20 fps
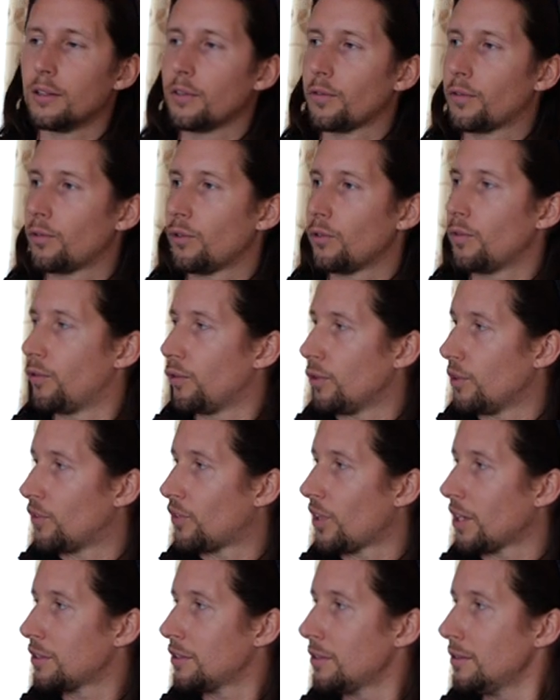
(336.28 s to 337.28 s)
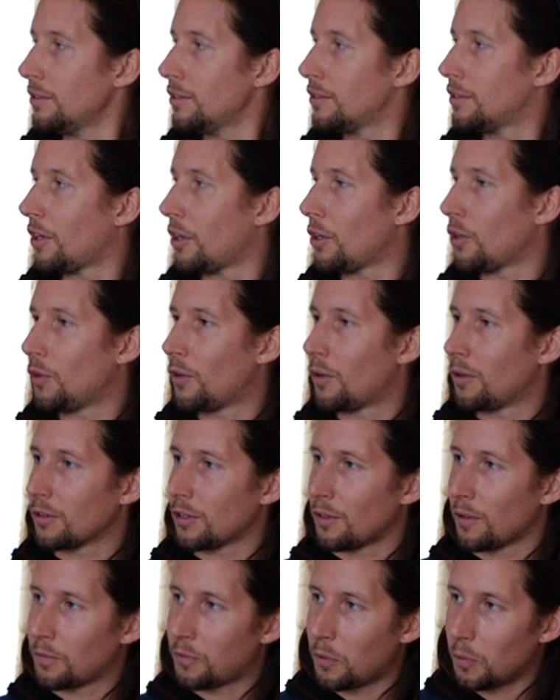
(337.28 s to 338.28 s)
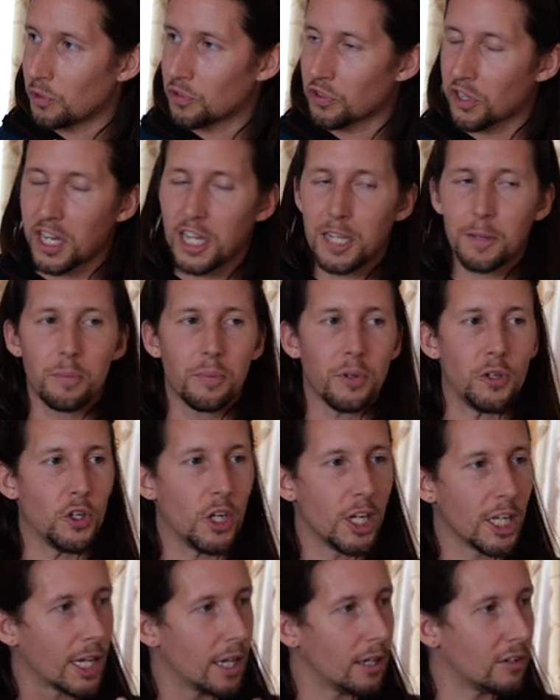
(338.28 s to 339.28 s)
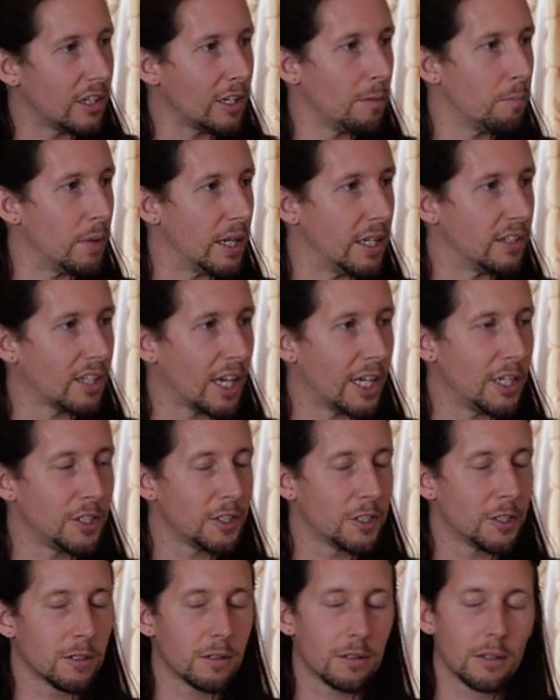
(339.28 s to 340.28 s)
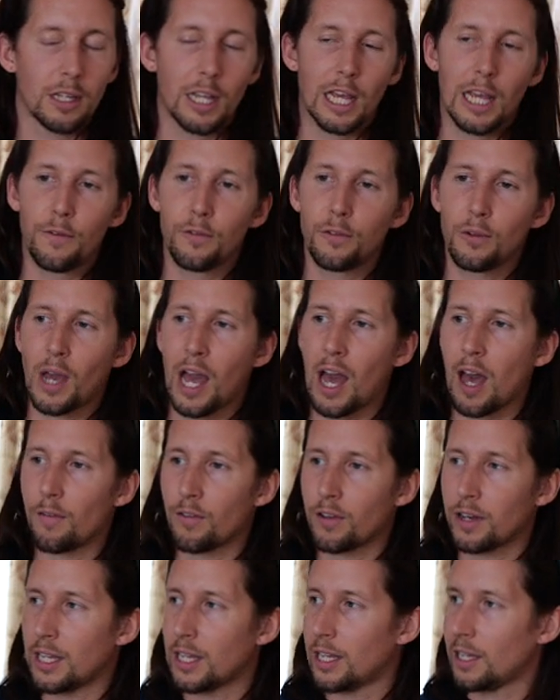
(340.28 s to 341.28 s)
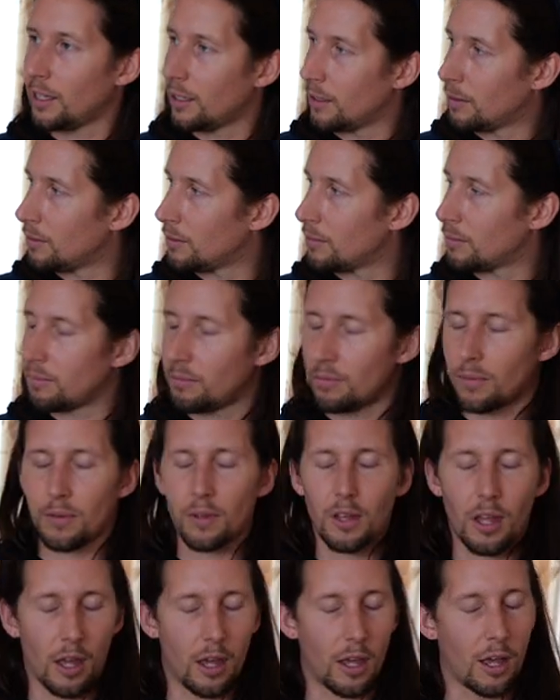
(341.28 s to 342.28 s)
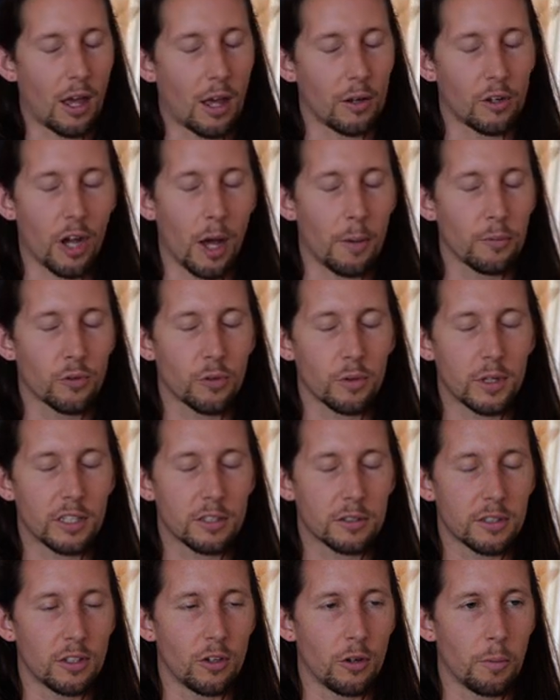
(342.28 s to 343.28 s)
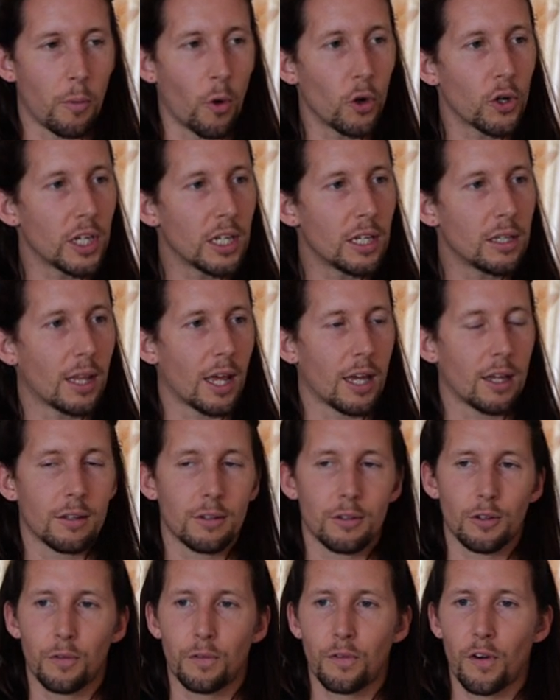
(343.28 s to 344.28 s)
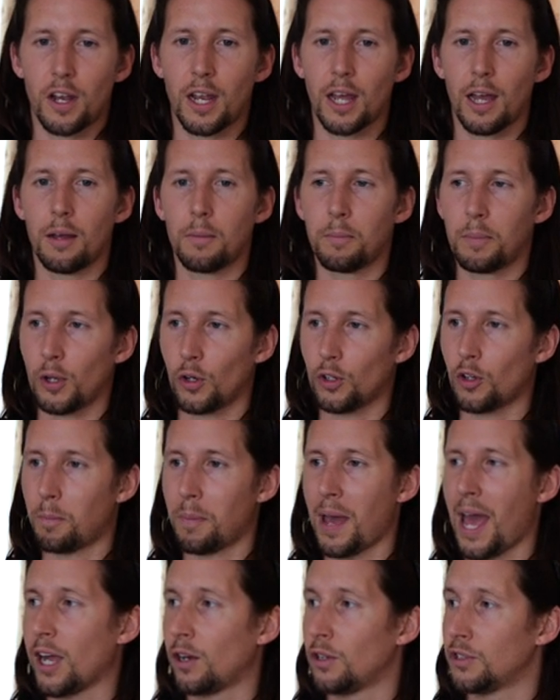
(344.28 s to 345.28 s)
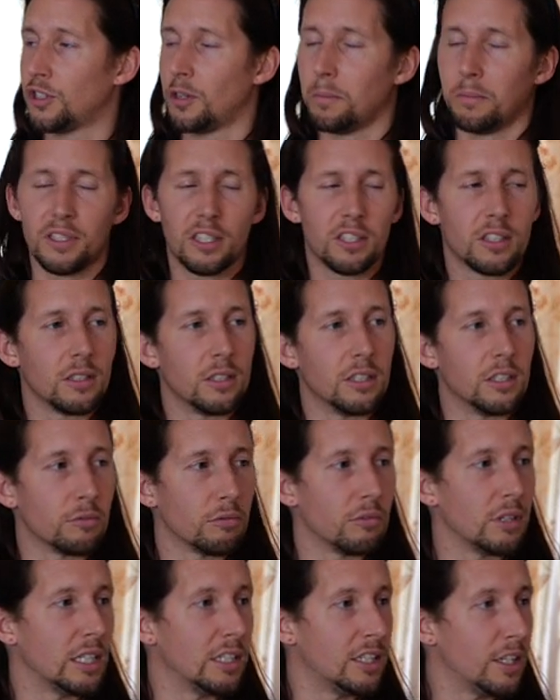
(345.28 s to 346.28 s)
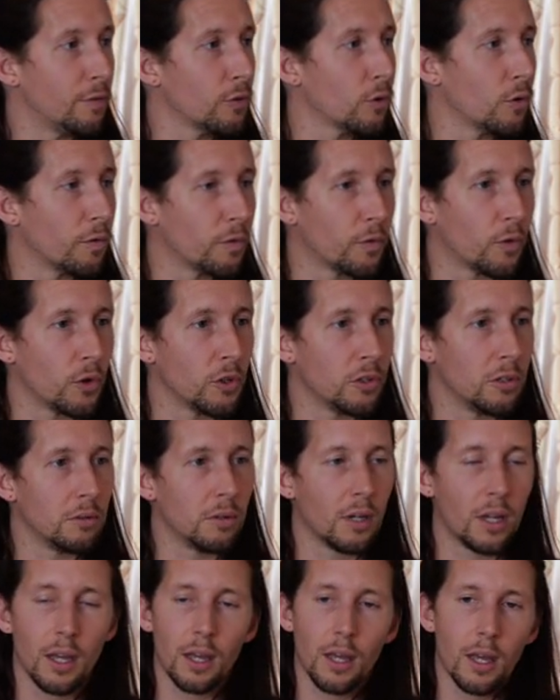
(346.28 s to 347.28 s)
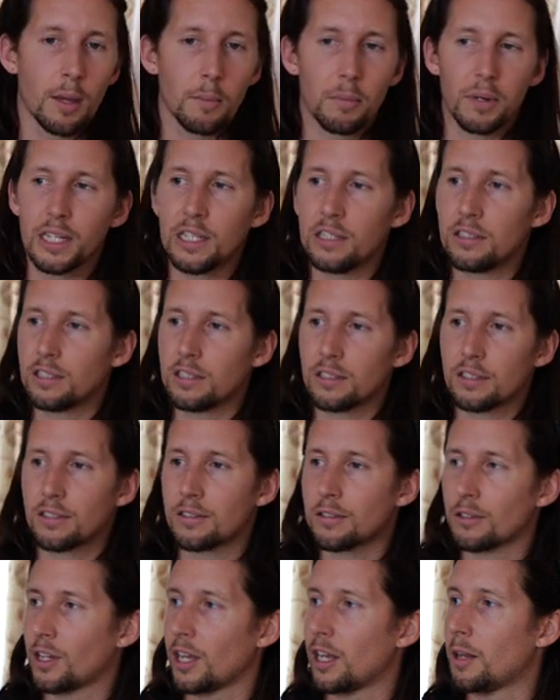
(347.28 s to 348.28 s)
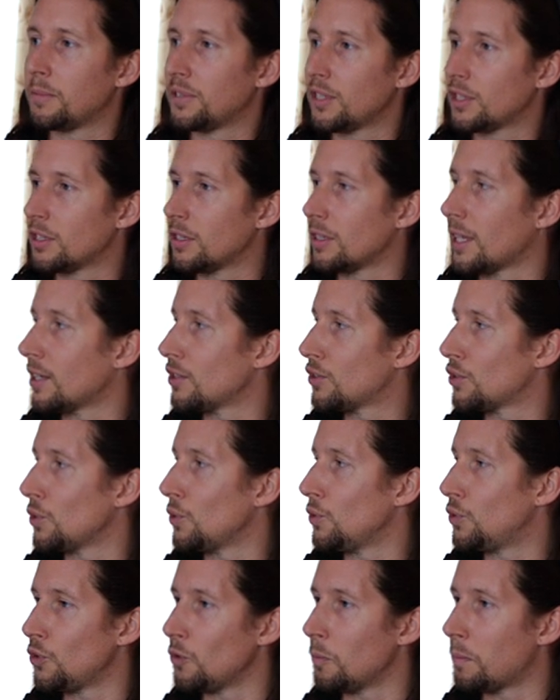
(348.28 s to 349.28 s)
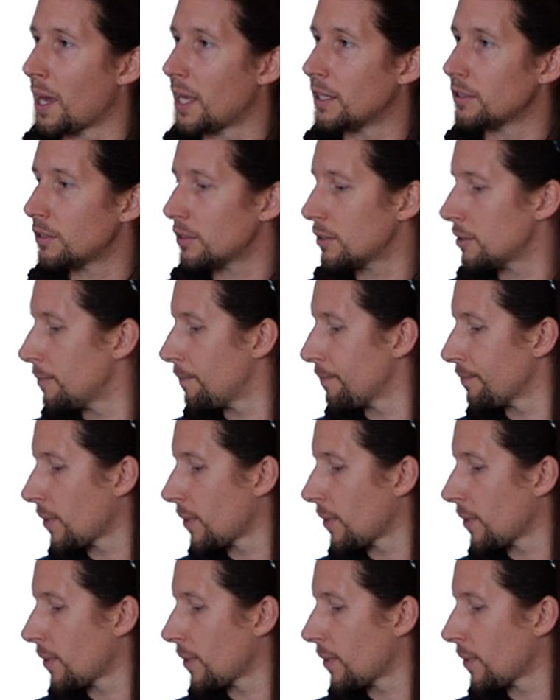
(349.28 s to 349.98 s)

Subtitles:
through the sessions, so you're not gonna fall asleep, but you're gonna get deep meditation. If you have any uncomfortableness in your body that you find that being on your back or certain position is really difficult for you, please just get in a position that suits you best.